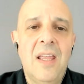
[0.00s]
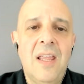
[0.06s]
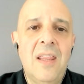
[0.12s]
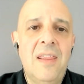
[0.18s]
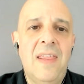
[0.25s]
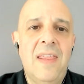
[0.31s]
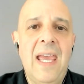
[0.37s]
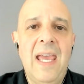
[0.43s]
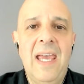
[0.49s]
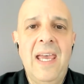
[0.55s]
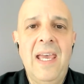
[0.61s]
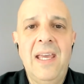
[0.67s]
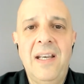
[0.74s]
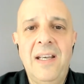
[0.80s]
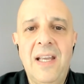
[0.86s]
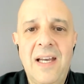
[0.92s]

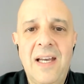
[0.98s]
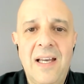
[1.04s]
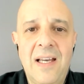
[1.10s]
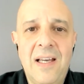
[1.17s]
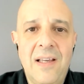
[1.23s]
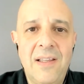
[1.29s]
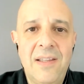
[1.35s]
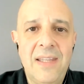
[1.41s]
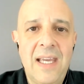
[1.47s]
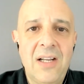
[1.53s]
then that